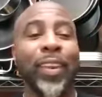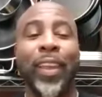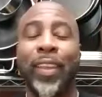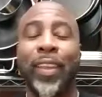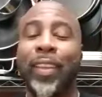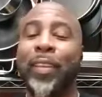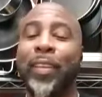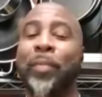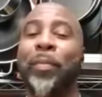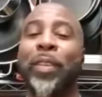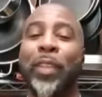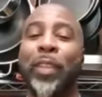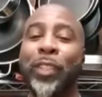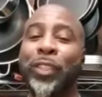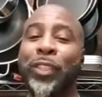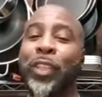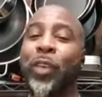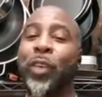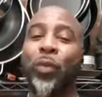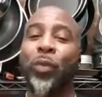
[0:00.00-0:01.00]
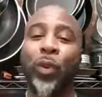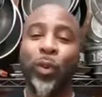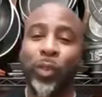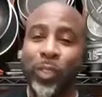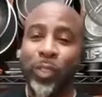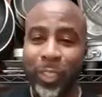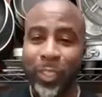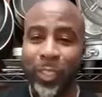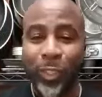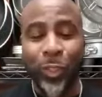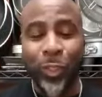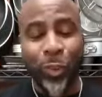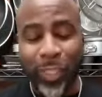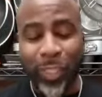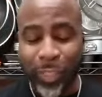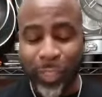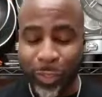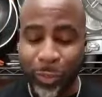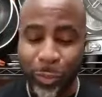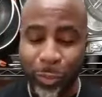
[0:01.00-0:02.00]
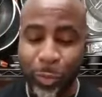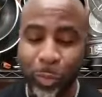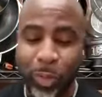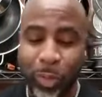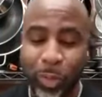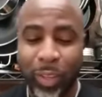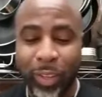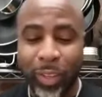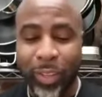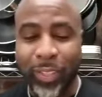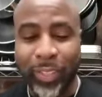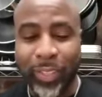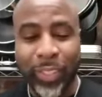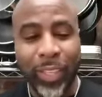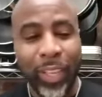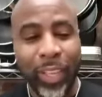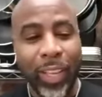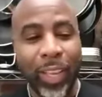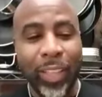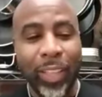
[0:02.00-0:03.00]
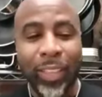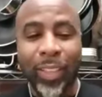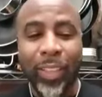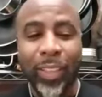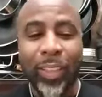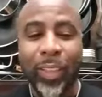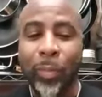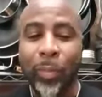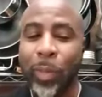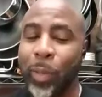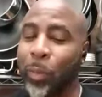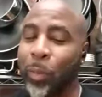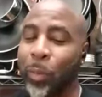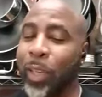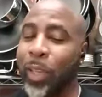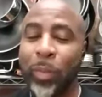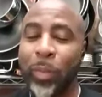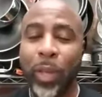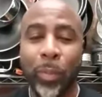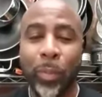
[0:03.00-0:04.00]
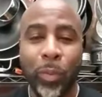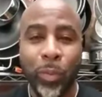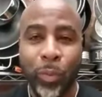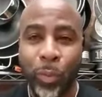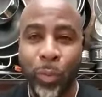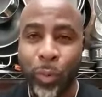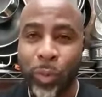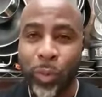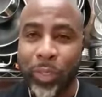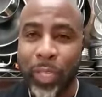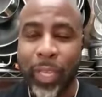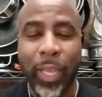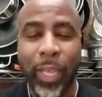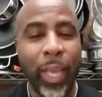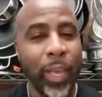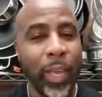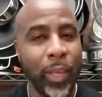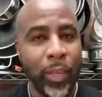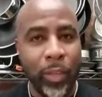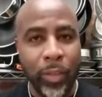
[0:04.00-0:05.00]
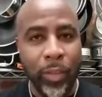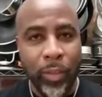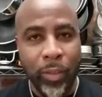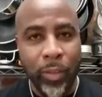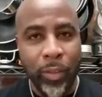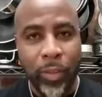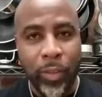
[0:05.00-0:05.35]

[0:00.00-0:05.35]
like me, the chef world is crazy too because people hit me up before. It's like, hey,